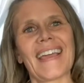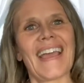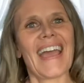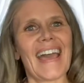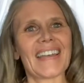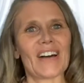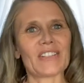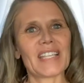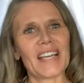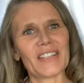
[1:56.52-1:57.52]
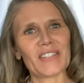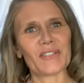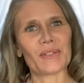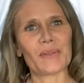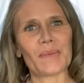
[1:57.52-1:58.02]
And I'll tell
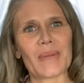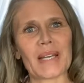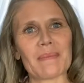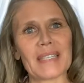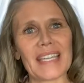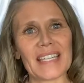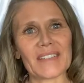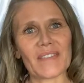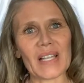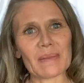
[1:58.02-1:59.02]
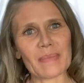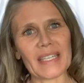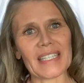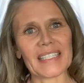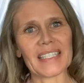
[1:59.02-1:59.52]
you, when I began
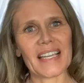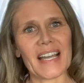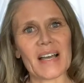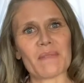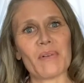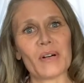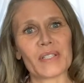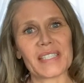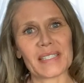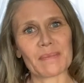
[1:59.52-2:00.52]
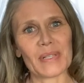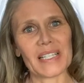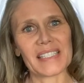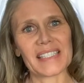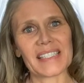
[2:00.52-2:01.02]
developing Holistic
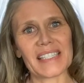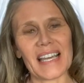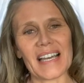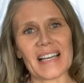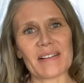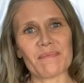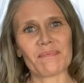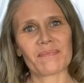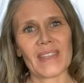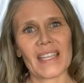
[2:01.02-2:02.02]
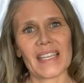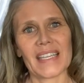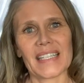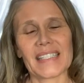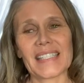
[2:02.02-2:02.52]
Plus
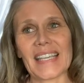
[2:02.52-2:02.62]
10